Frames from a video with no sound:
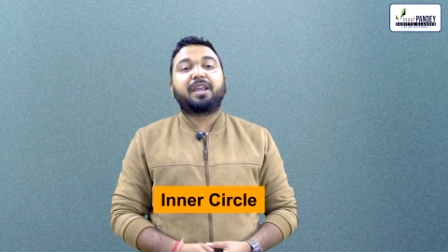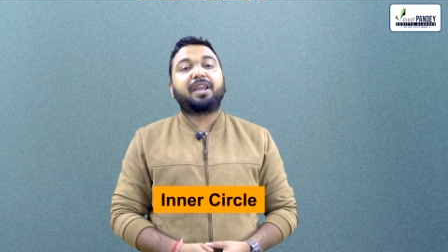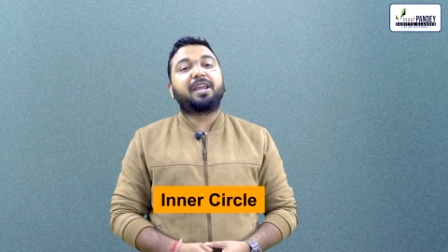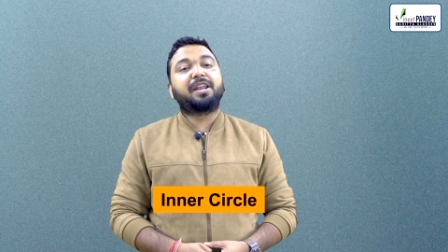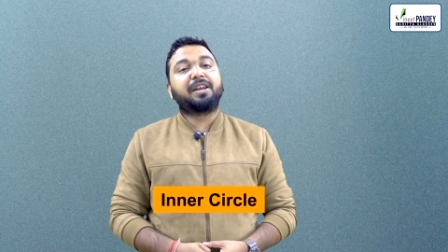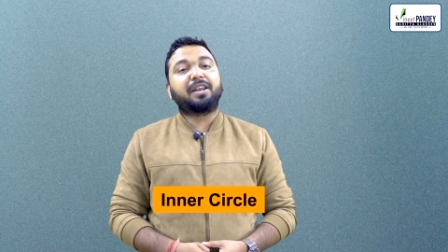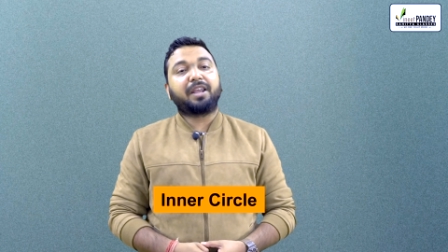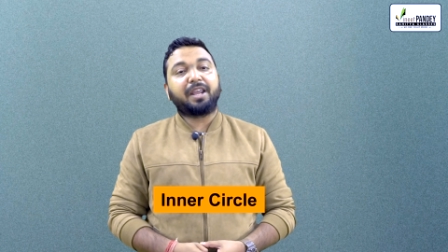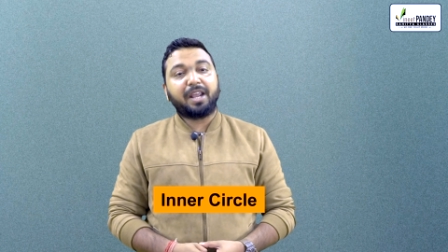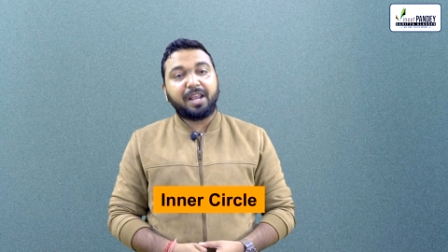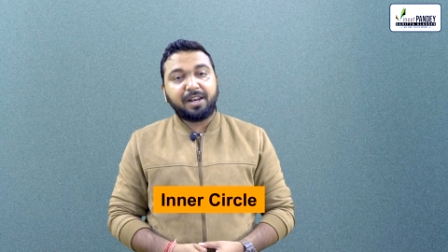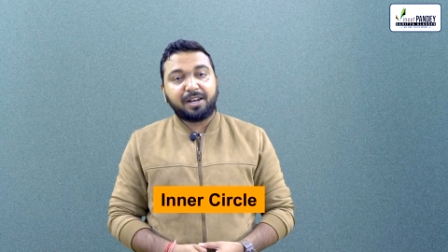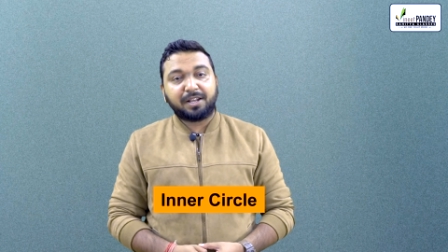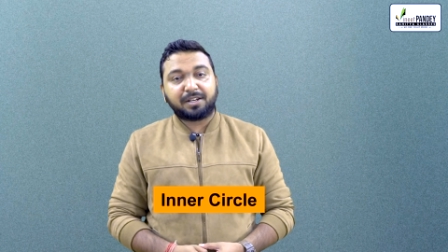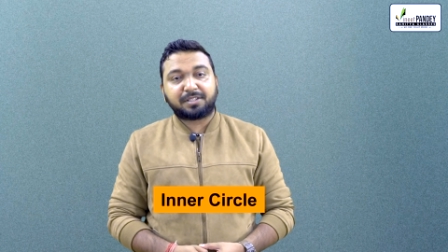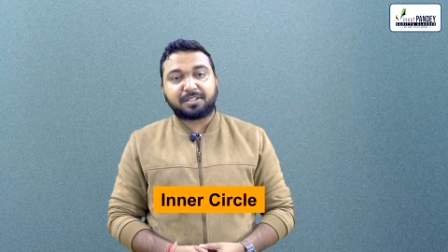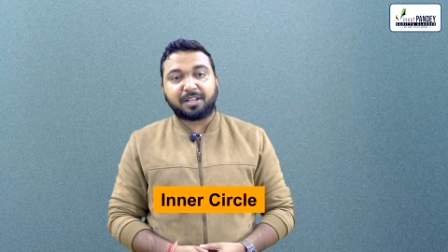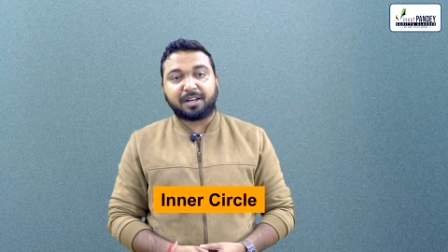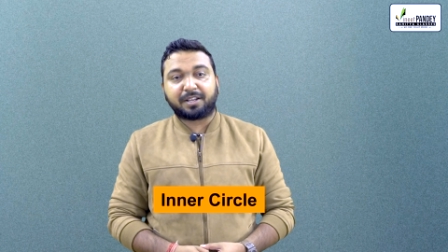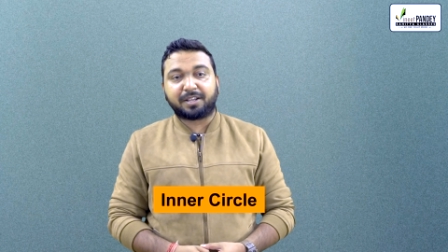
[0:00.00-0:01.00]
In inner
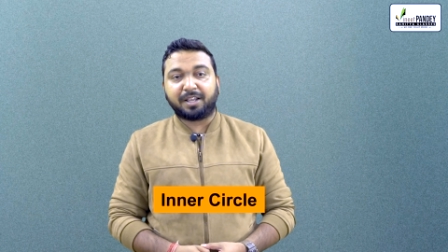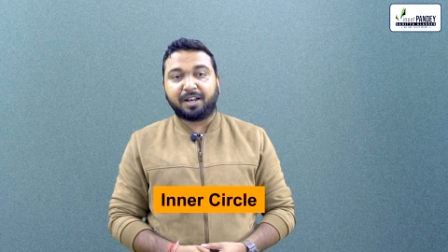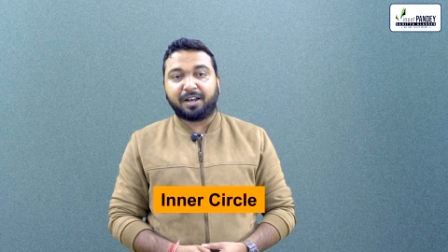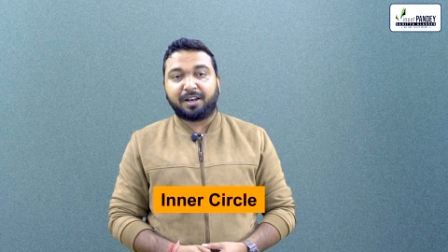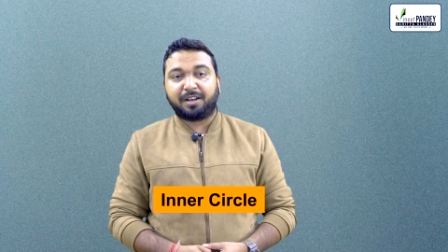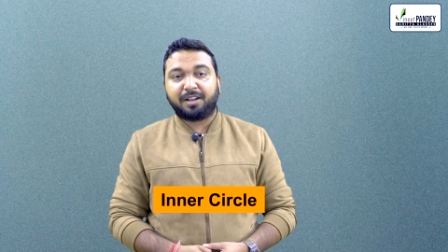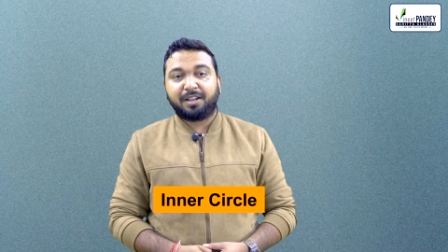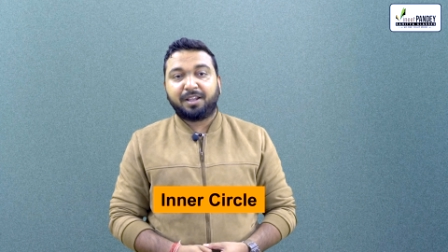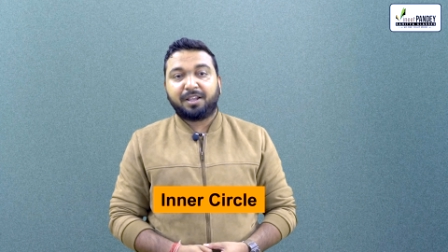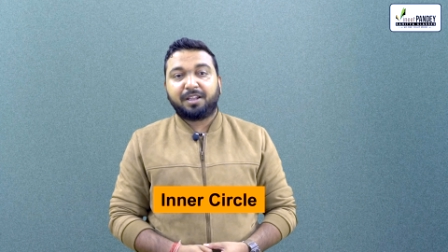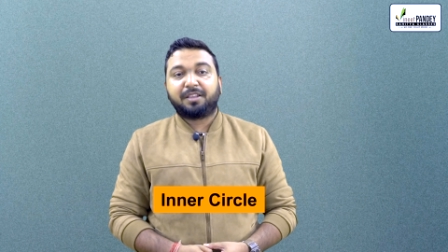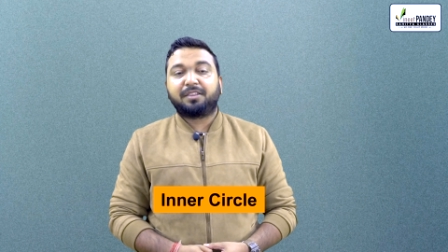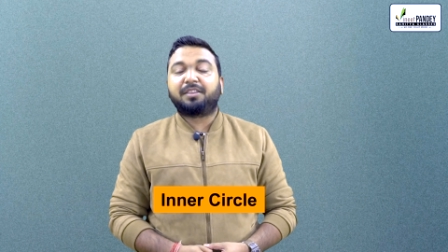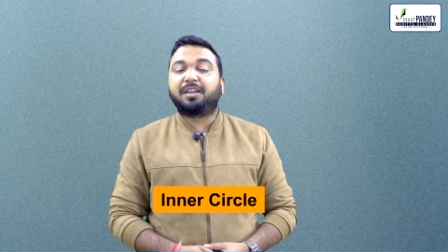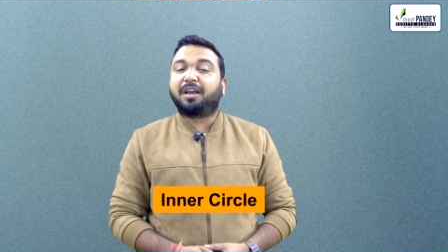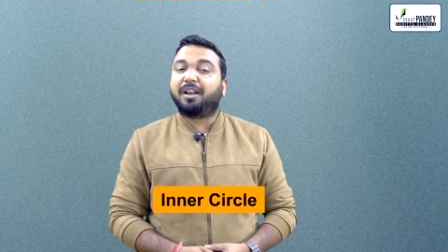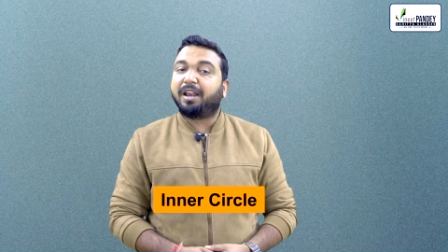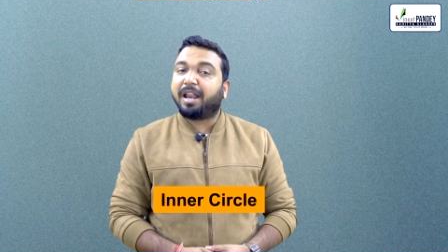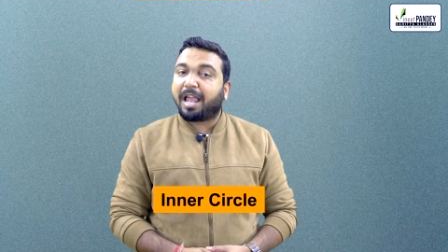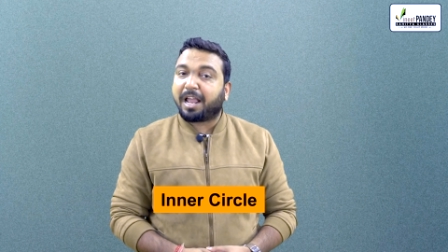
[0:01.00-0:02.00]
circle,
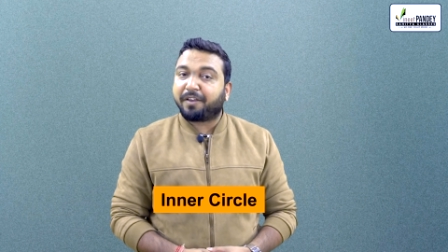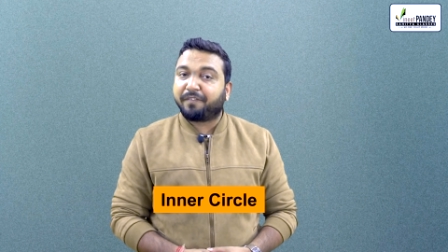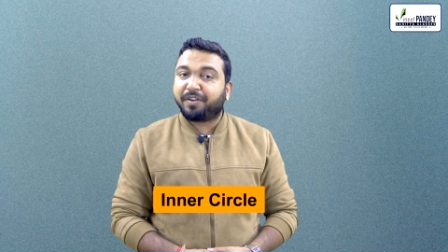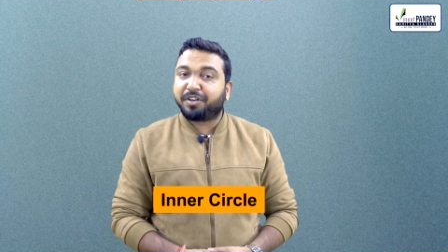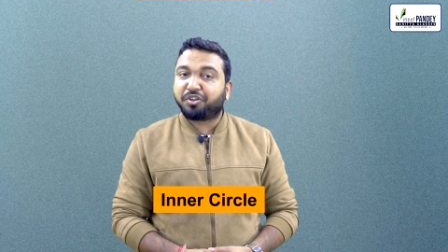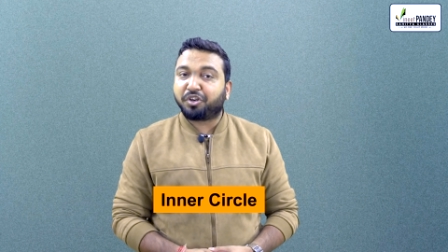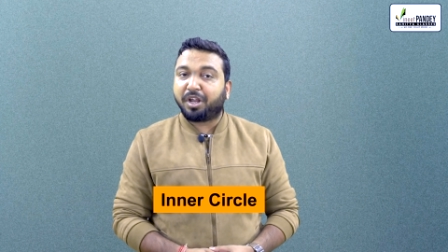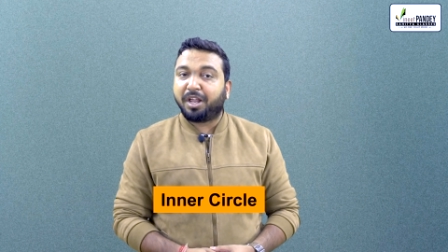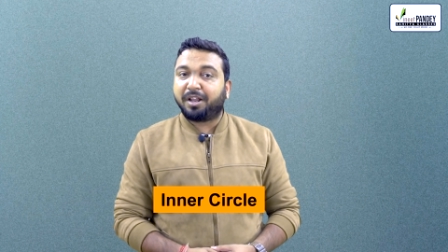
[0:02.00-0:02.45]
the language